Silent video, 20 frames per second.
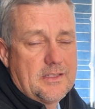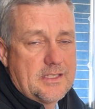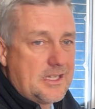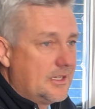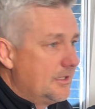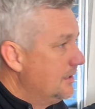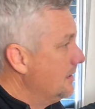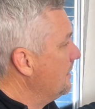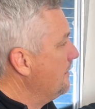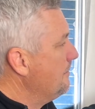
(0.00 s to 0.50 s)

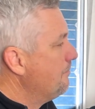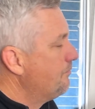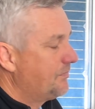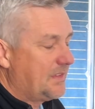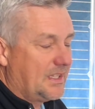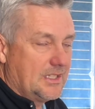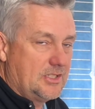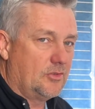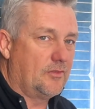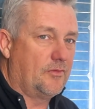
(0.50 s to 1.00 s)
So
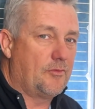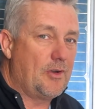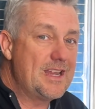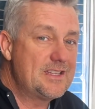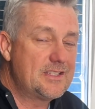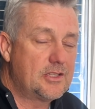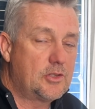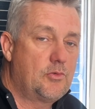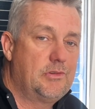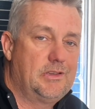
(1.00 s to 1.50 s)
it sort of
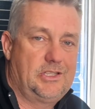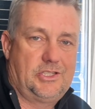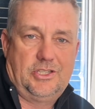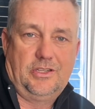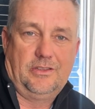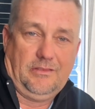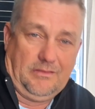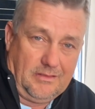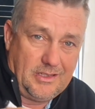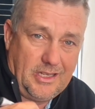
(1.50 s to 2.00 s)
raised the
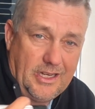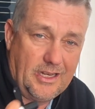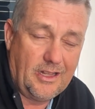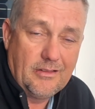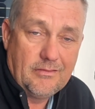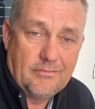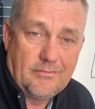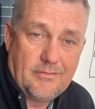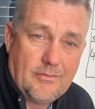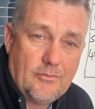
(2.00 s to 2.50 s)
question,
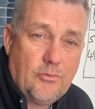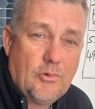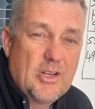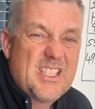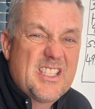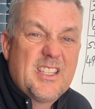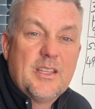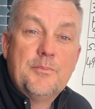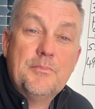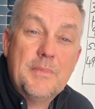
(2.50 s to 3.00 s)

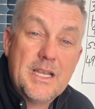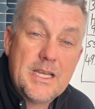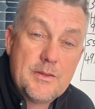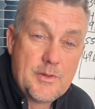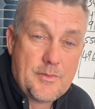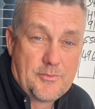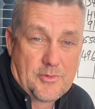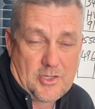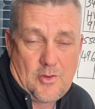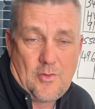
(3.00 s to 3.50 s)
what's the
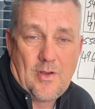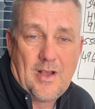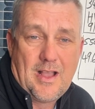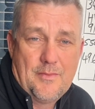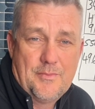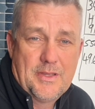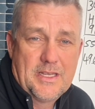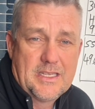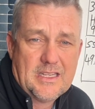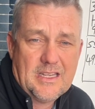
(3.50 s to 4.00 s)
minimum
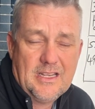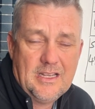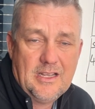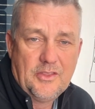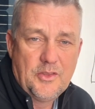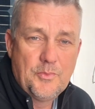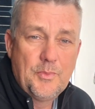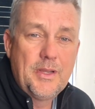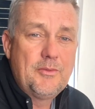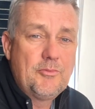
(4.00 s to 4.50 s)
requirement?
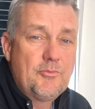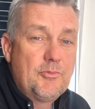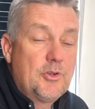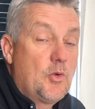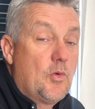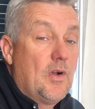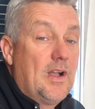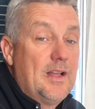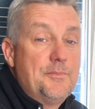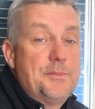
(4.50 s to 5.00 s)
The minimum
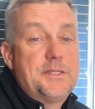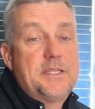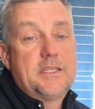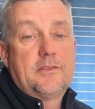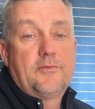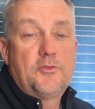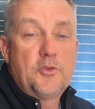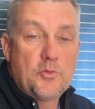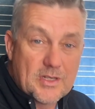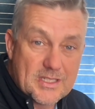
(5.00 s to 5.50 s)
requirement is
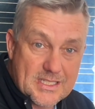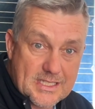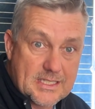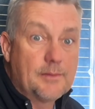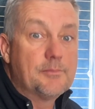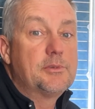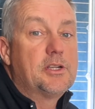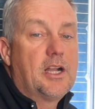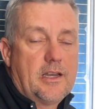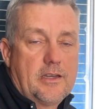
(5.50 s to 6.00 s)
if you want
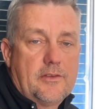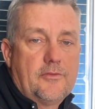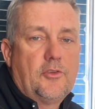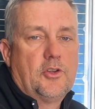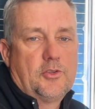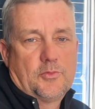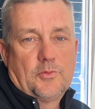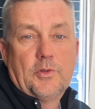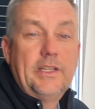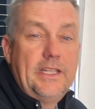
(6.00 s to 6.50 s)
some kind of
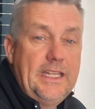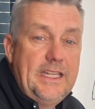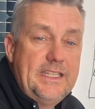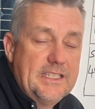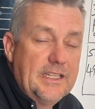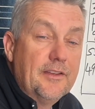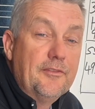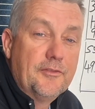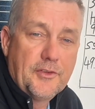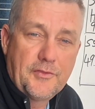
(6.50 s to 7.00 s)
hot water
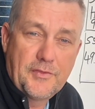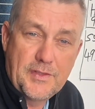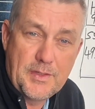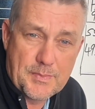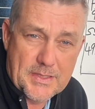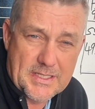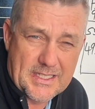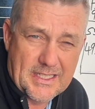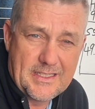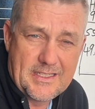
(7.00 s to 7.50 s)
heating,
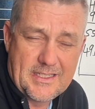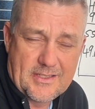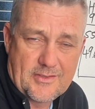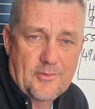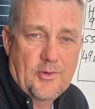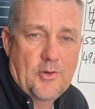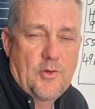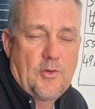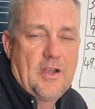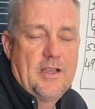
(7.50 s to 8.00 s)
50% is the
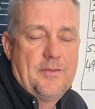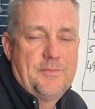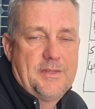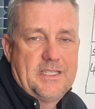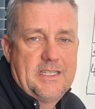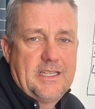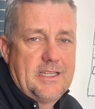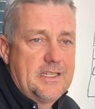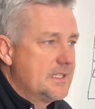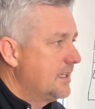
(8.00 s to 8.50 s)

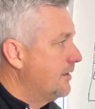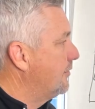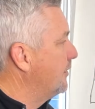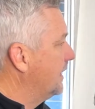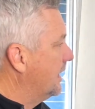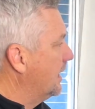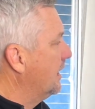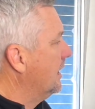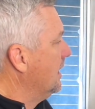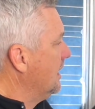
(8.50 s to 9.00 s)
requirement here in South
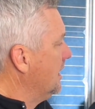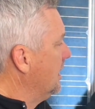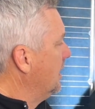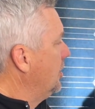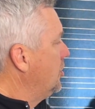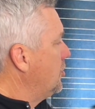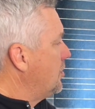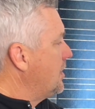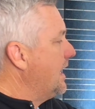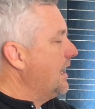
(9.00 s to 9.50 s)
Africa.
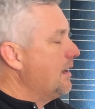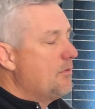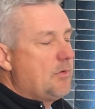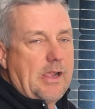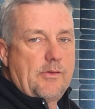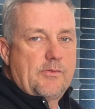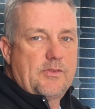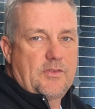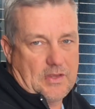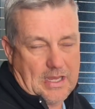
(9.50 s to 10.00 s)
You can get
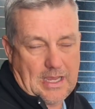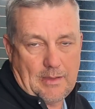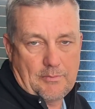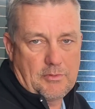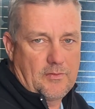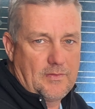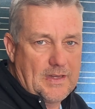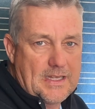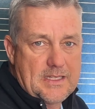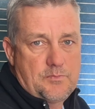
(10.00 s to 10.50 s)
away with a
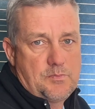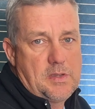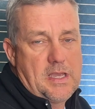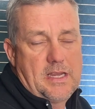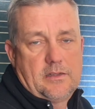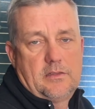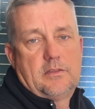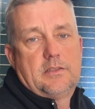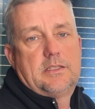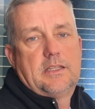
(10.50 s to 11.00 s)
couple of less
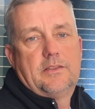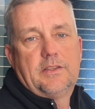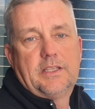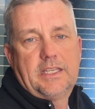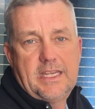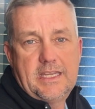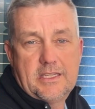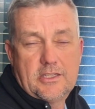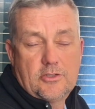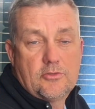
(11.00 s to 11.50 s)
panels and the
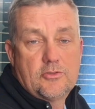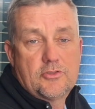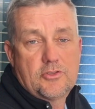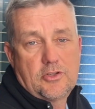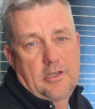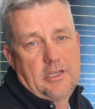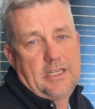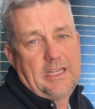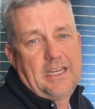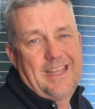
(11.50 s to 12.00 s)
Geyser
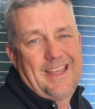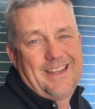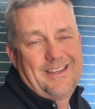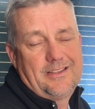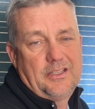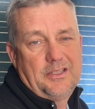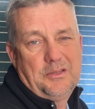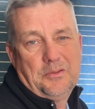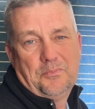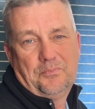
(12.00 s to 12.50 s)
controller can handle
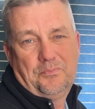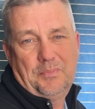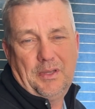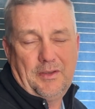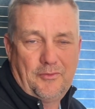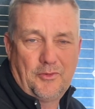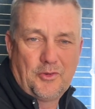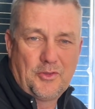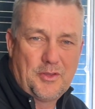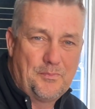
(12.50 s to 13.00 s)
it. But
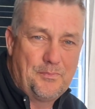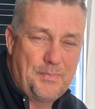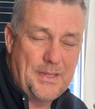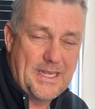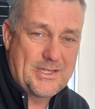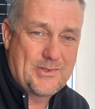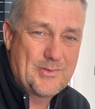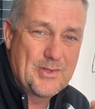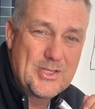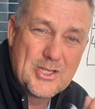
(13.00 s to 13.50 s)
for the
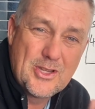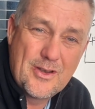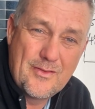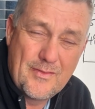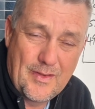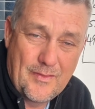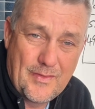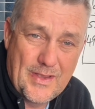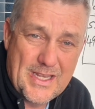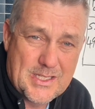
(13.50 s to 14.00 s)
best return of
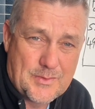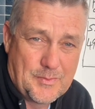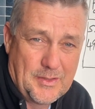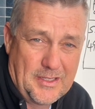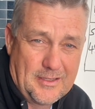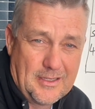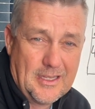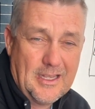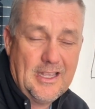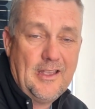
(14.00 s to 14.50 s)

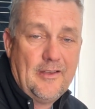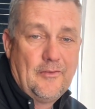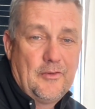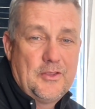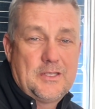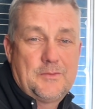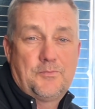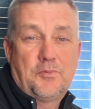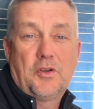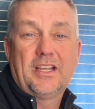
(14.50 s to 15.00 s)
investment, for
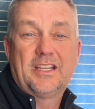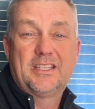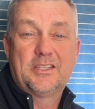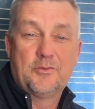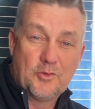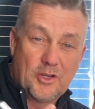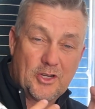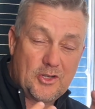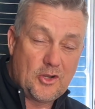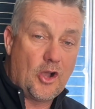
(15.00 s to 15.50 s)
this product to
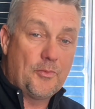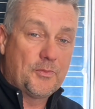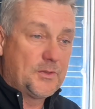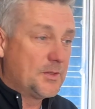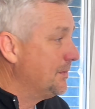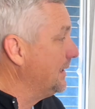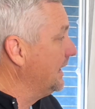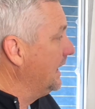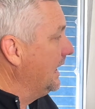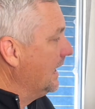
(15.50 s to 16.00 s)
work
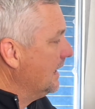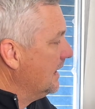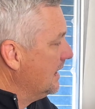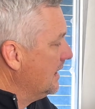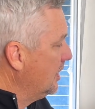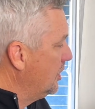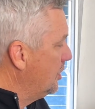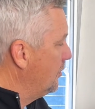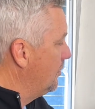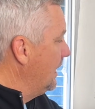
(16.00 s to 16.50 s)
optimally,
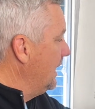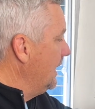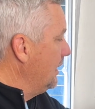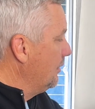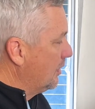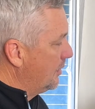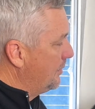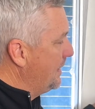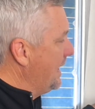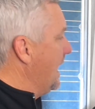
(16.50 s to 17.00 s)
you really
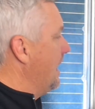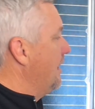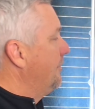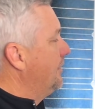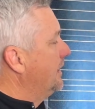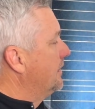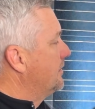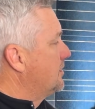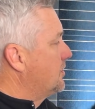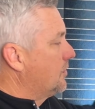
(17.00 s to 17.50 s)
want to be
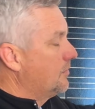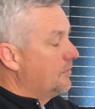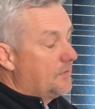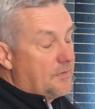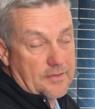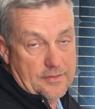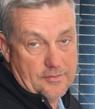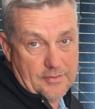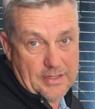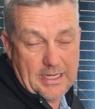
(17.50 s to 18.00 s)
having sort of
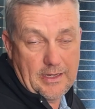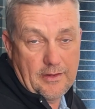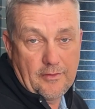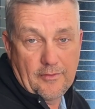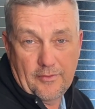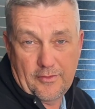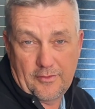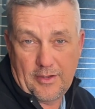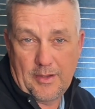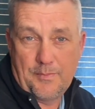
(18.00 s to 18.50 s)
three
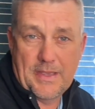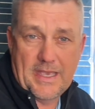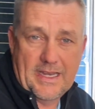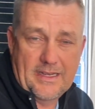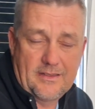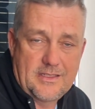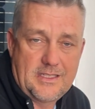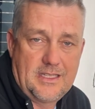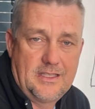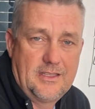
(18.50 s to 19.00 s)

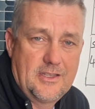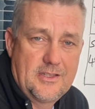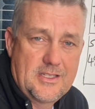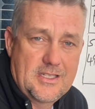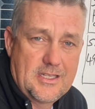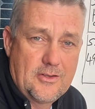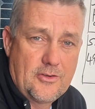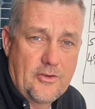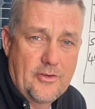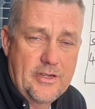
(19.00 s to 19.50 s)
panels in those
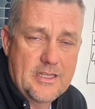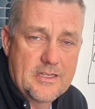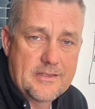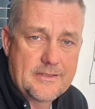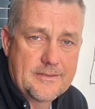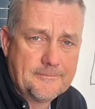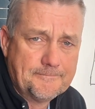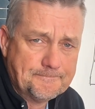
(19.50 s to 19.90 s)
scenarios.